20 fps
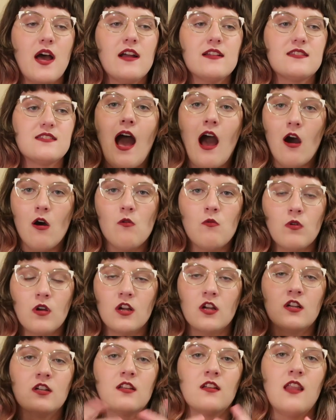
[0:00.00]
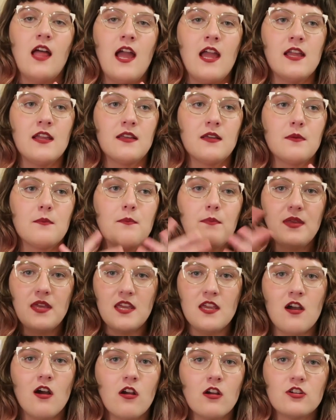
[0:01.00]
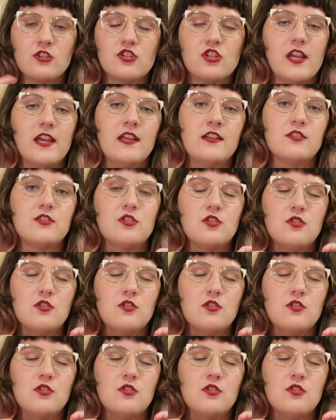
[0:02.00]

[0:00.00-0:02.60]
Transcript: that's outward, like, PR shit